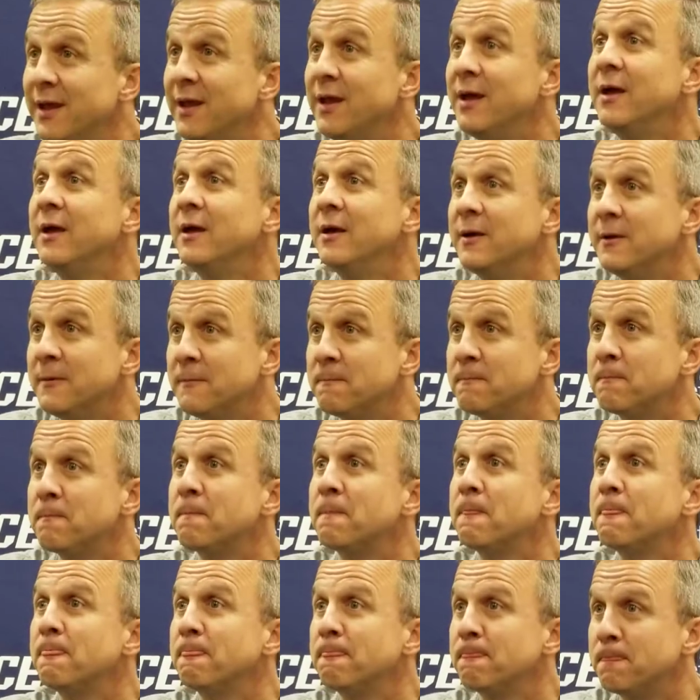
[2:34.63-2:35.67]
I know it's always
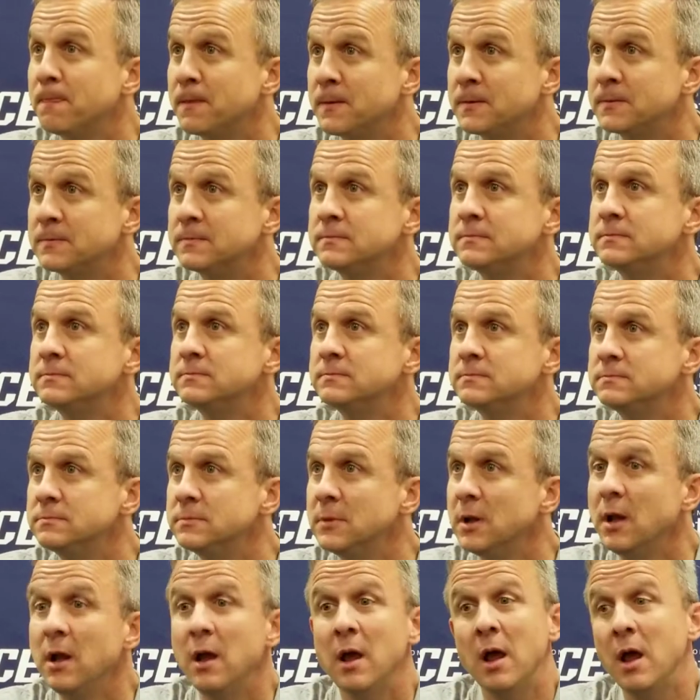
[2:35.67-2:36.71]
growing pains, but
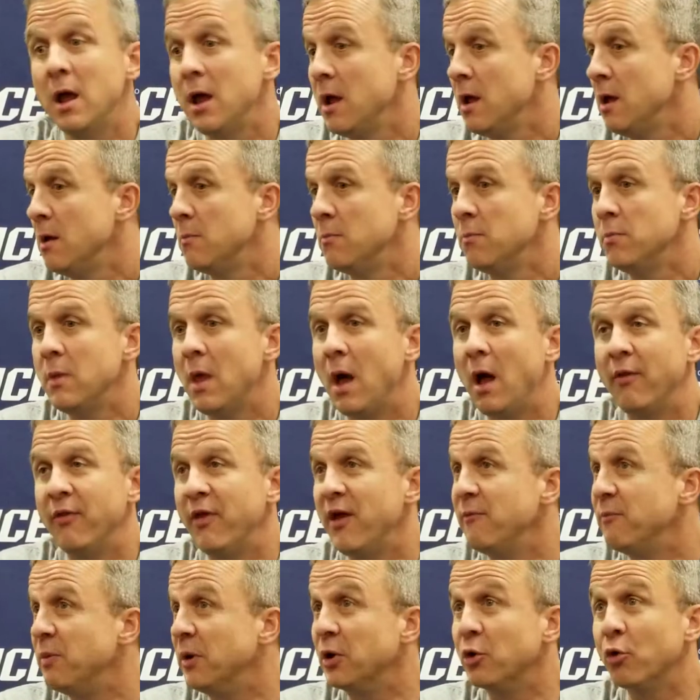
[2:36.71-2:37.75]
talk about the young guys. No,
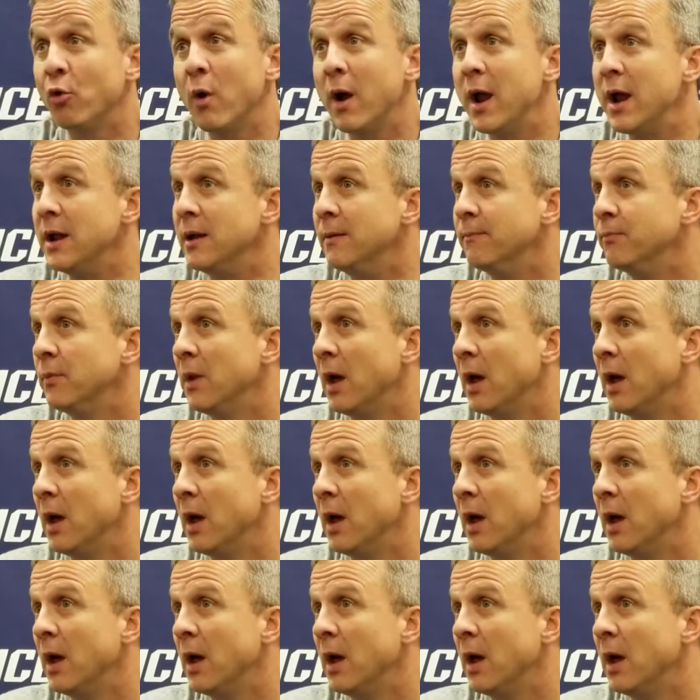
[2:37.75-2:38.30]
they've been great.